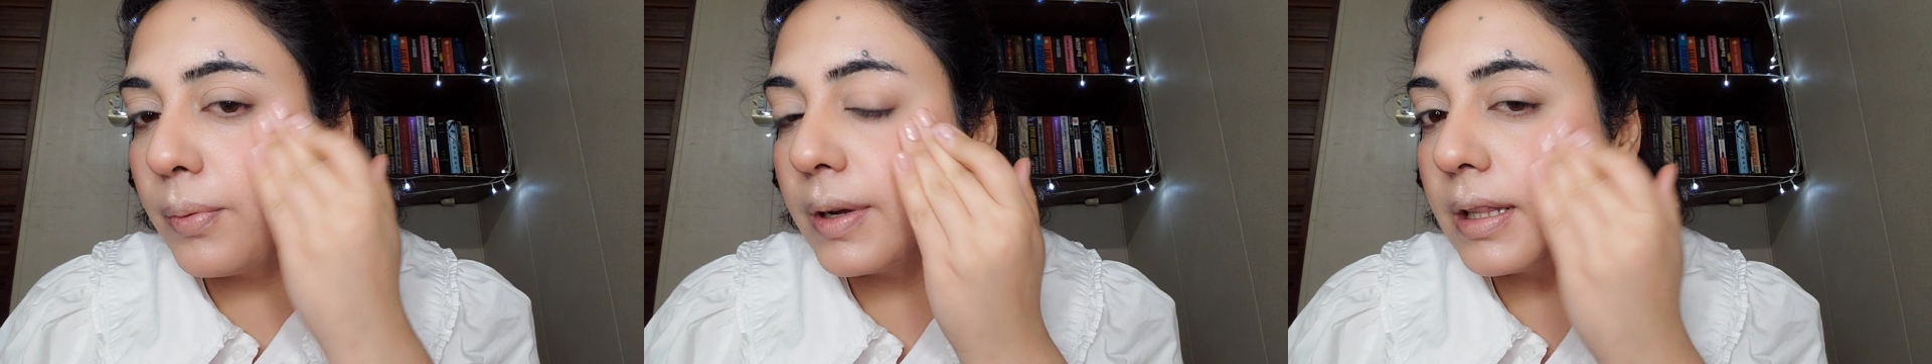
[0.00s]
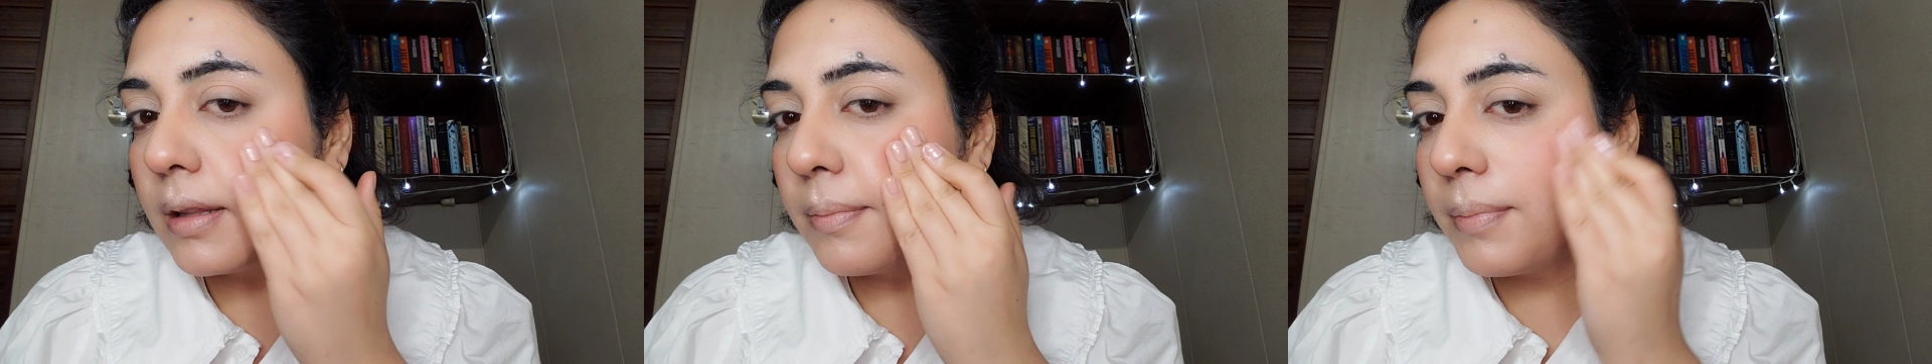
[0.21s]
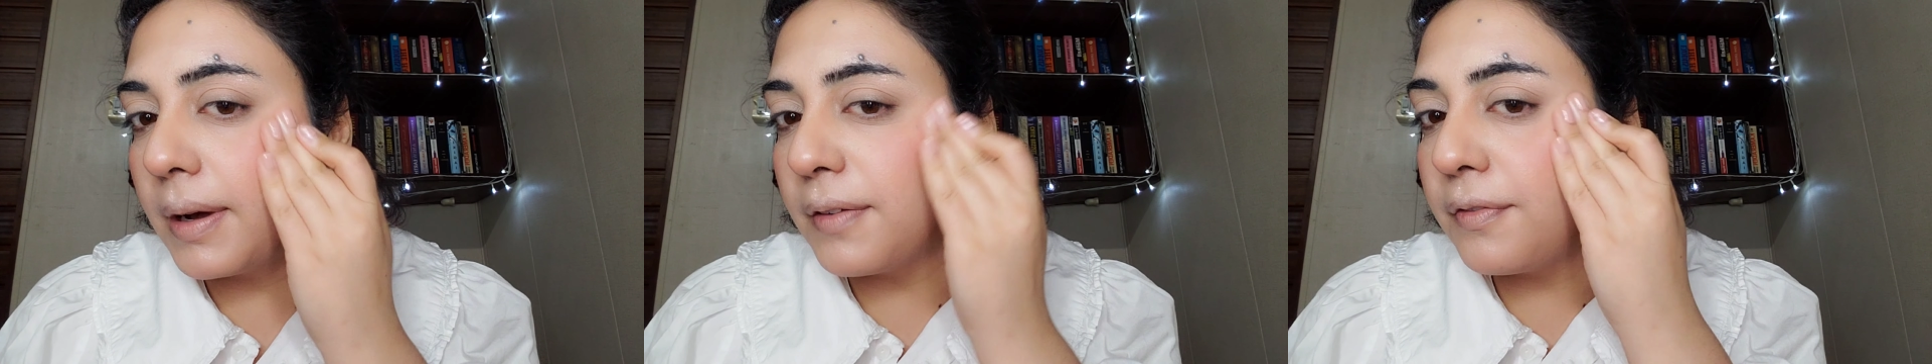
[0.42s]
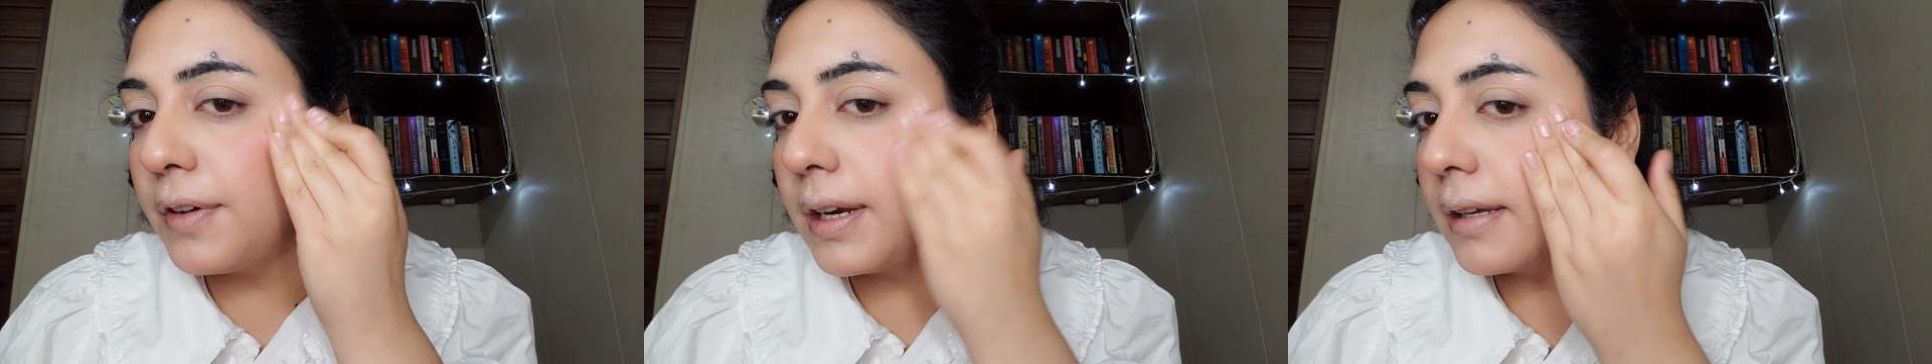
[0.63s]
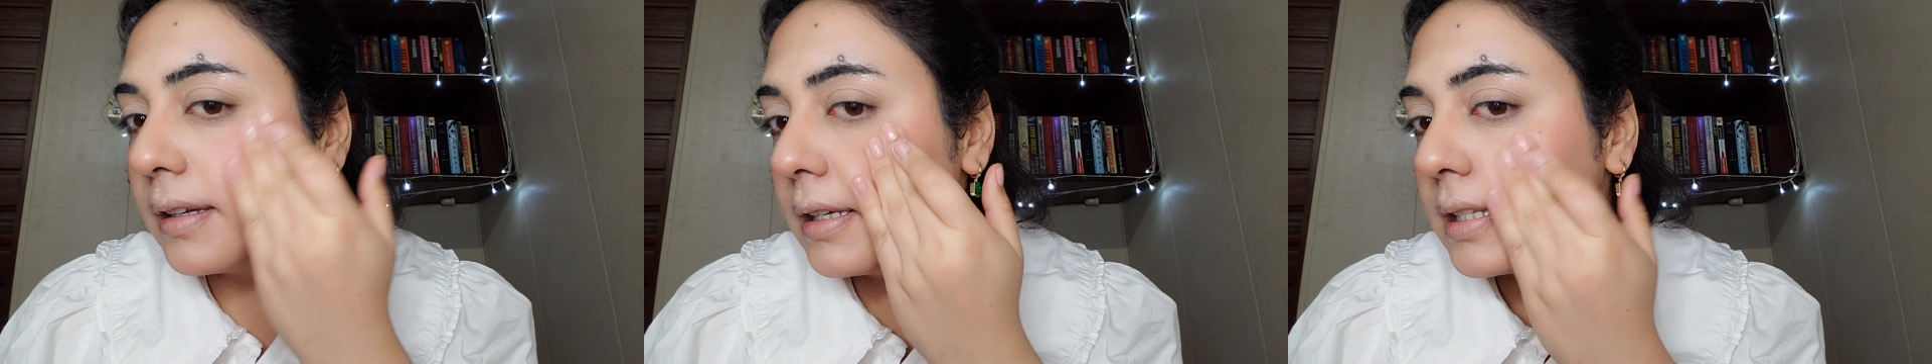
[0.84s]
with my
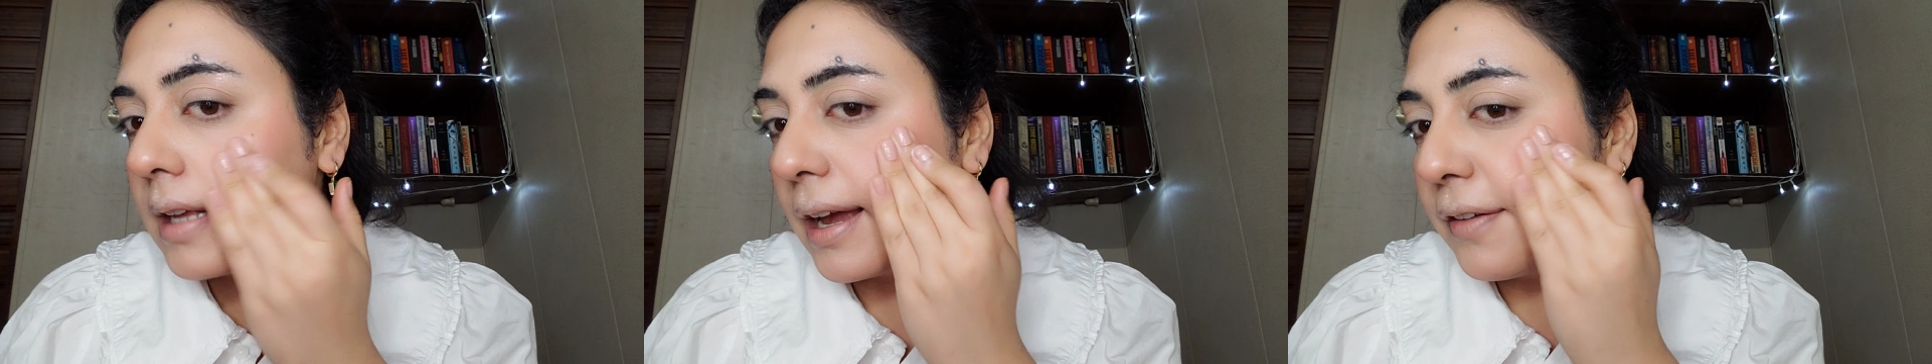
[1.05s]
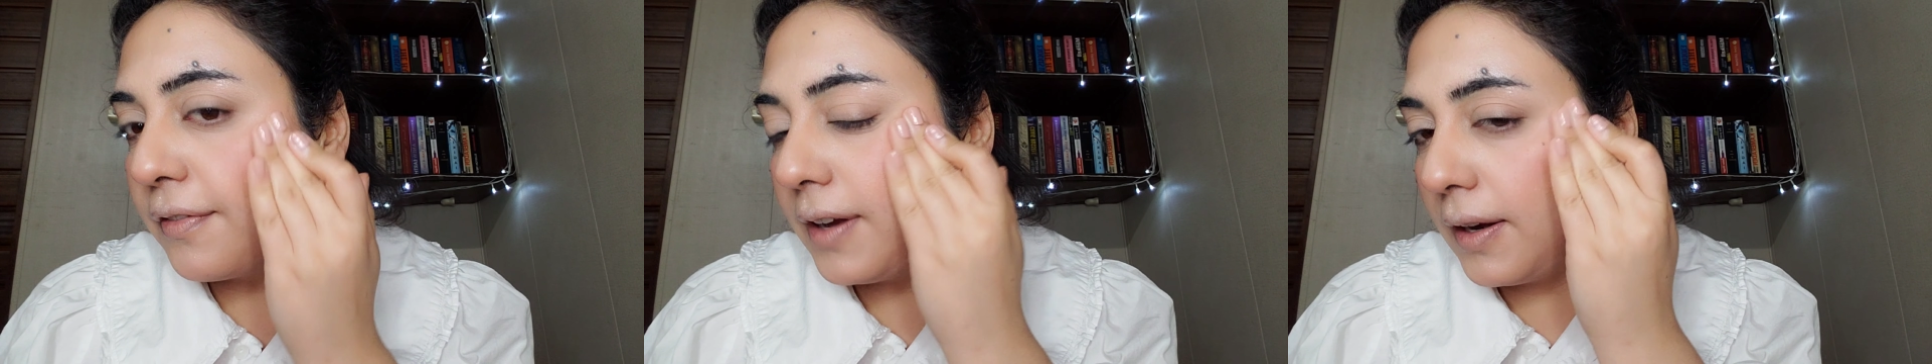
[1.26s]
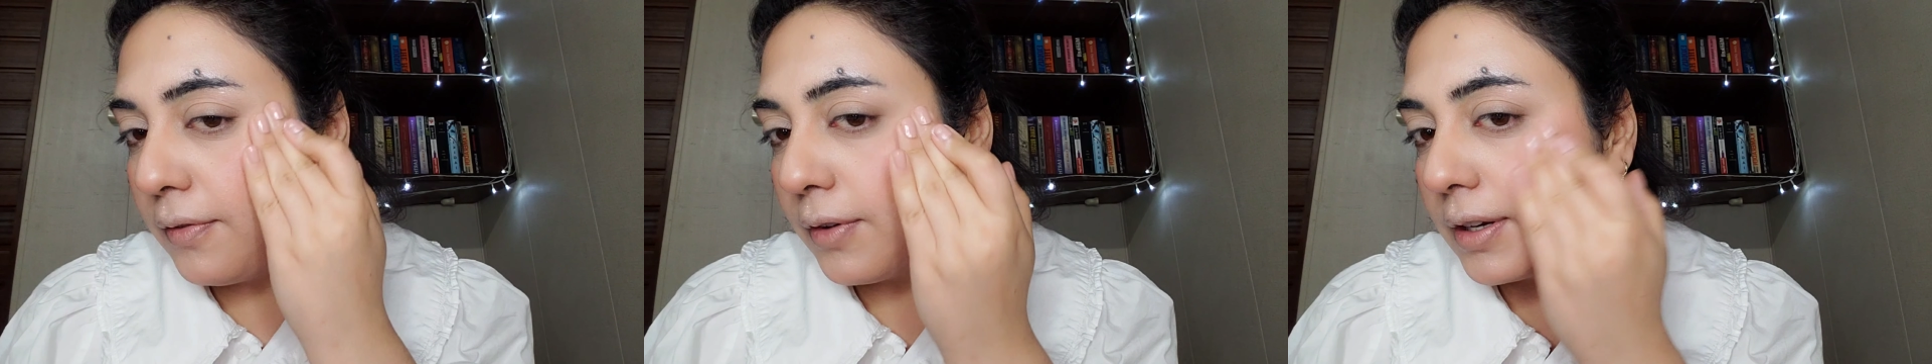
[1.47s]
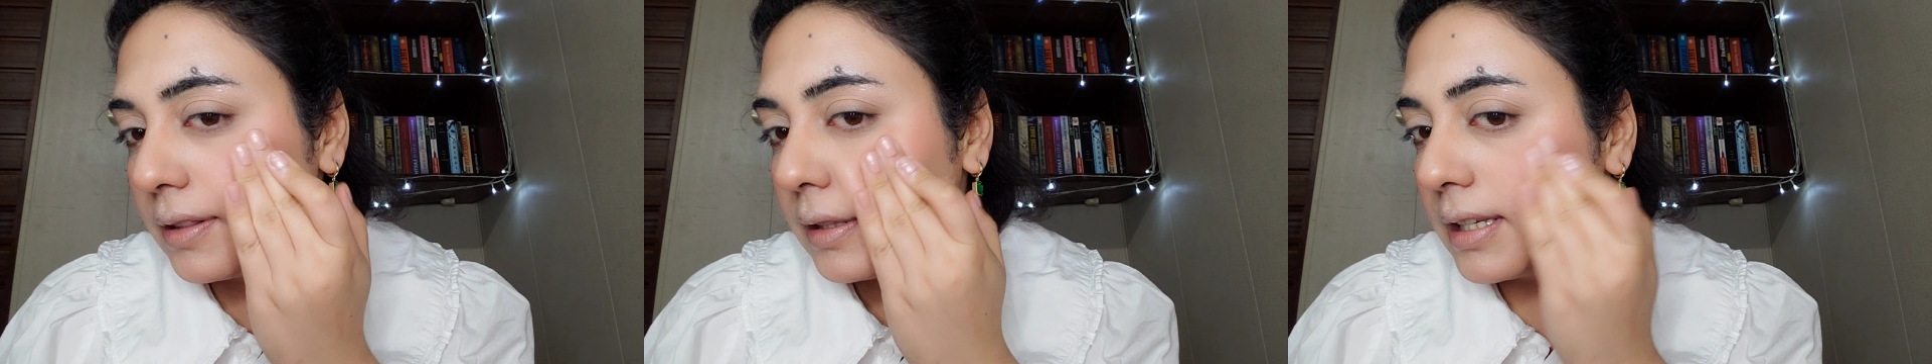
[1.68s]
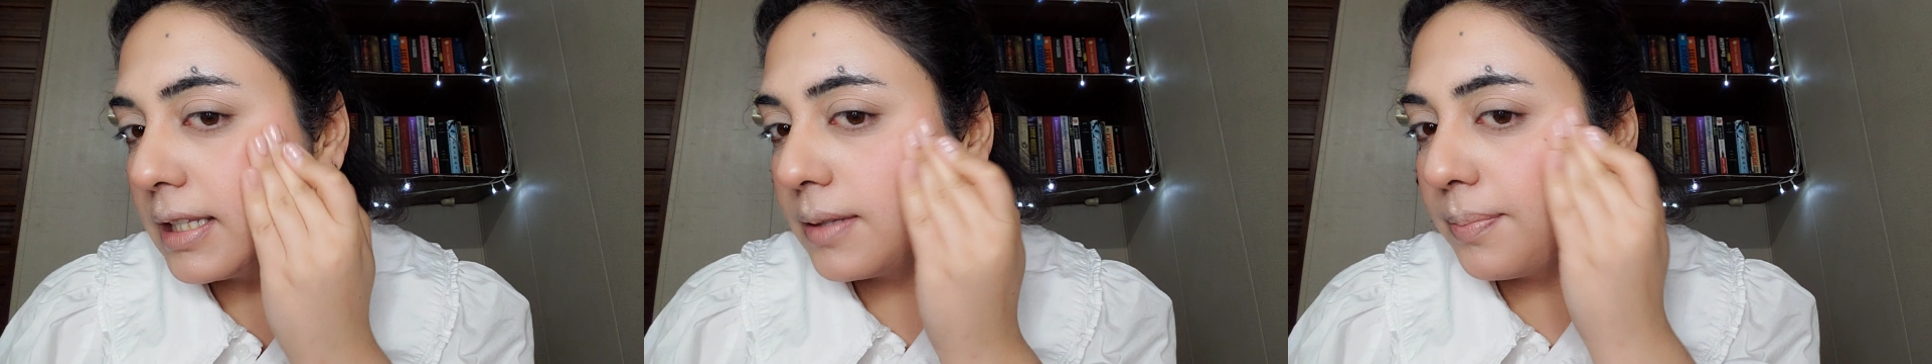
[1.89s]
fingers I feel for
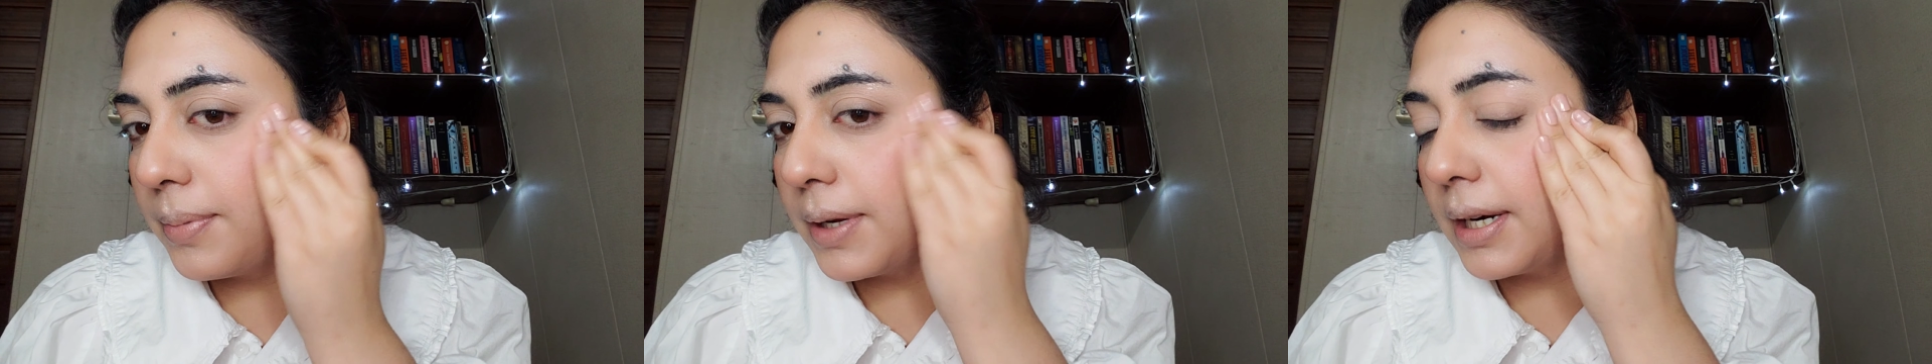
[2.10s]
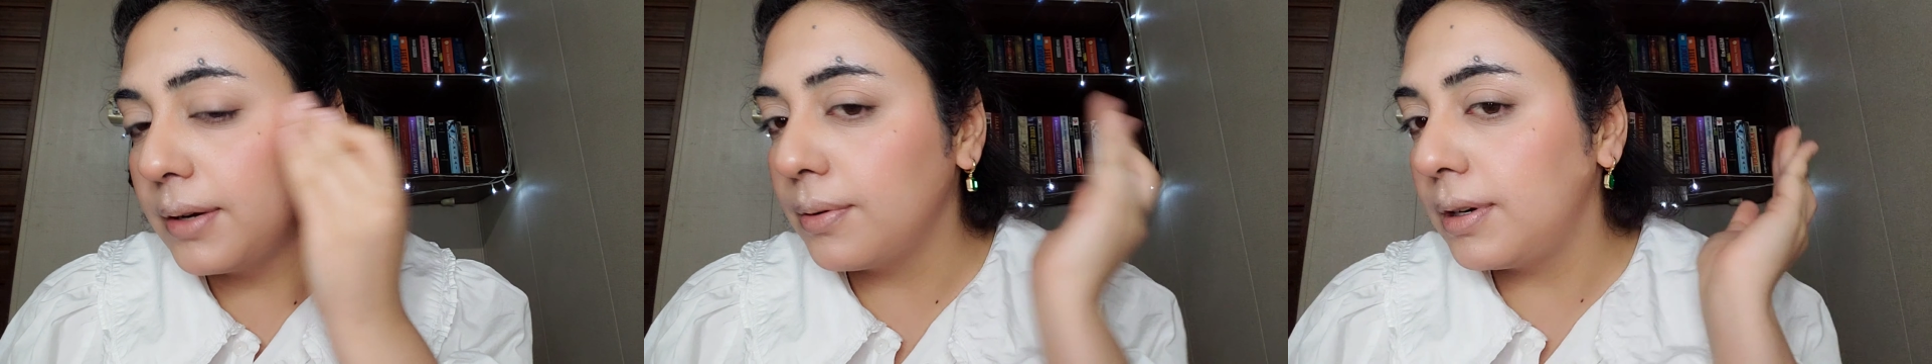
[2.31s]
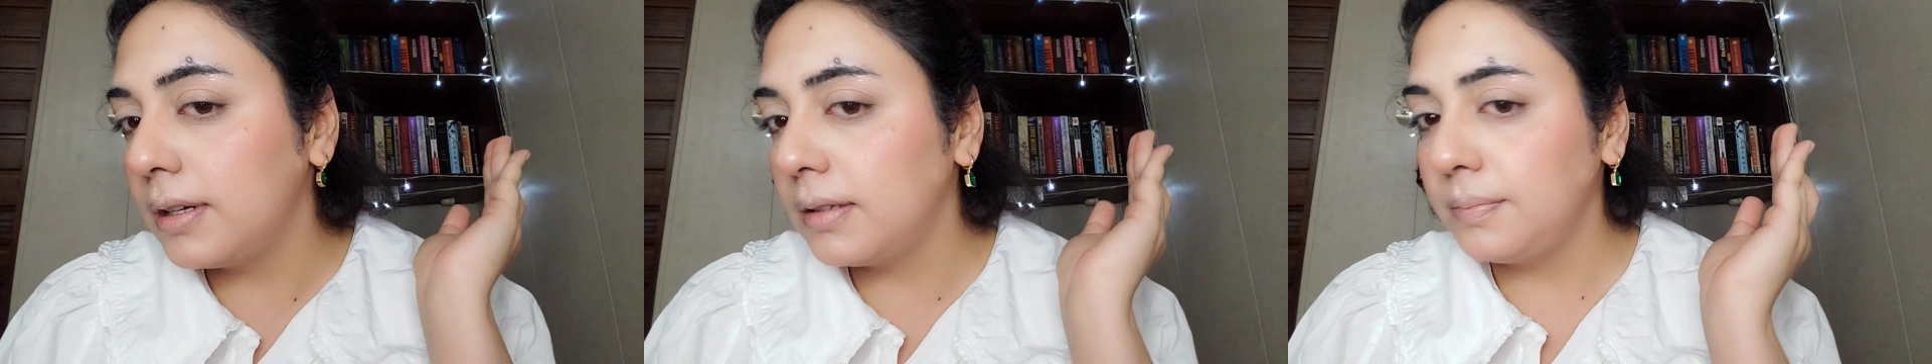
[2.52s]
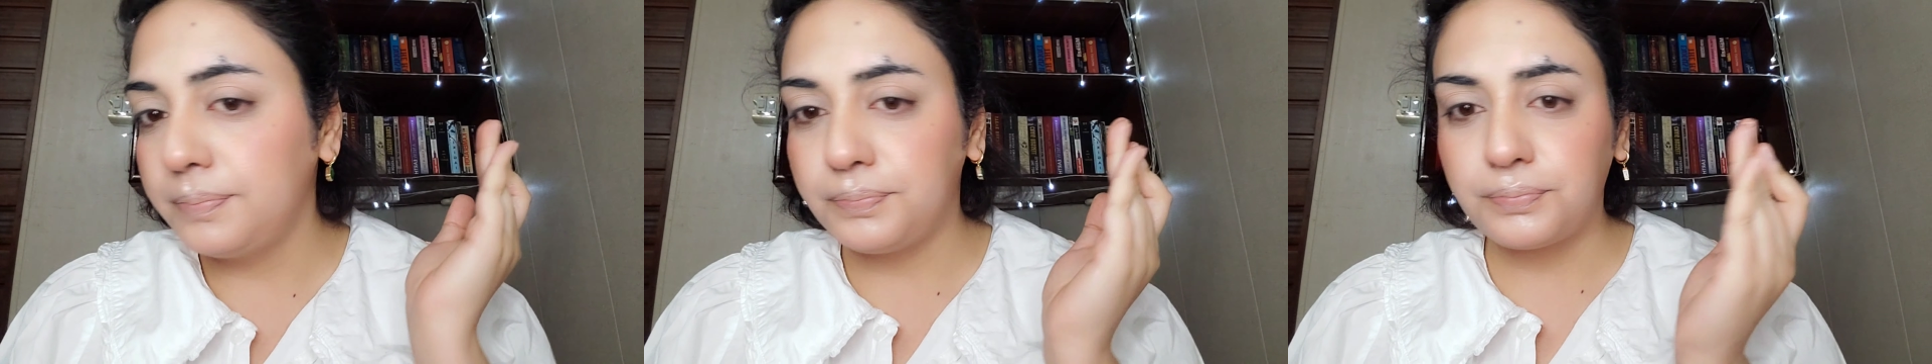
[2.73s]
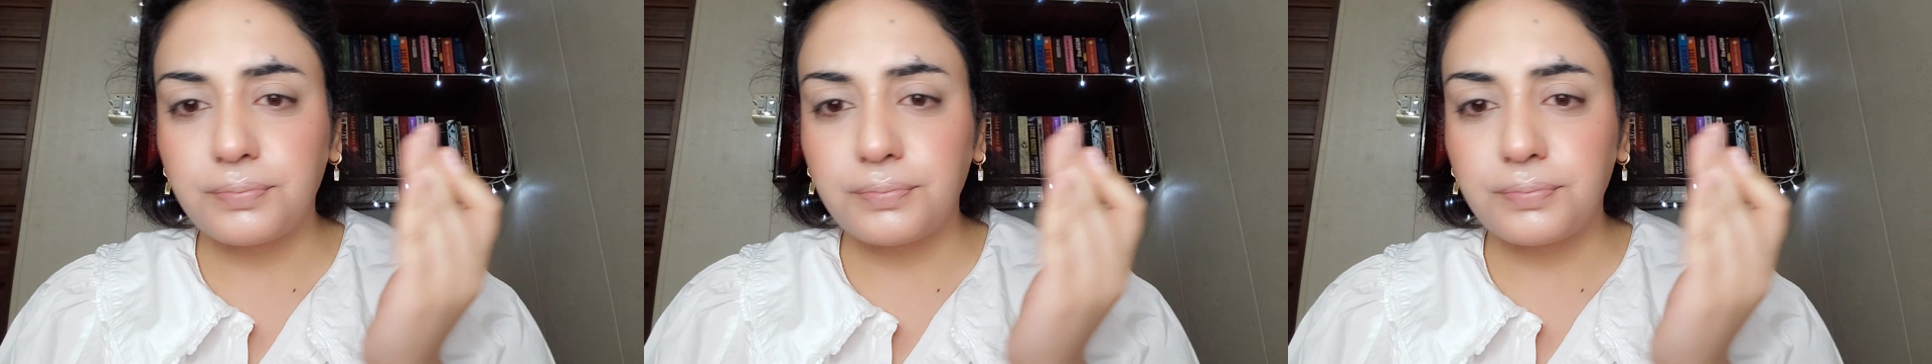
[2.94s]
this particular